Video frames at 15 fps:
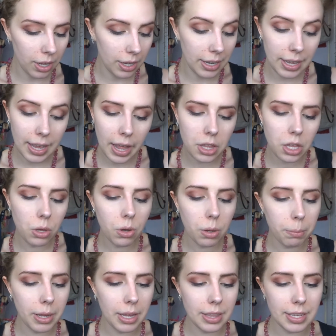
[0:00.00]
And again, you
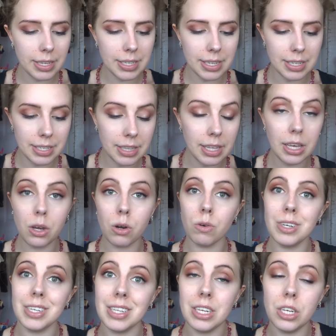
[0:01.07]
can make this as thick or
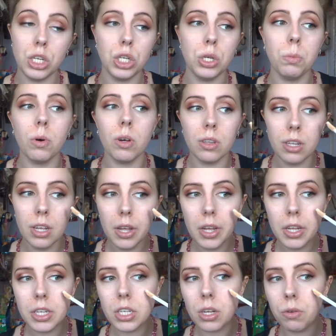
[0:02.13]
as thin as you want.
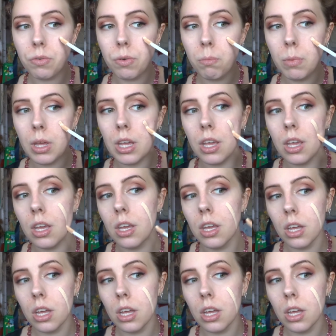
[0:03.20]
So for me,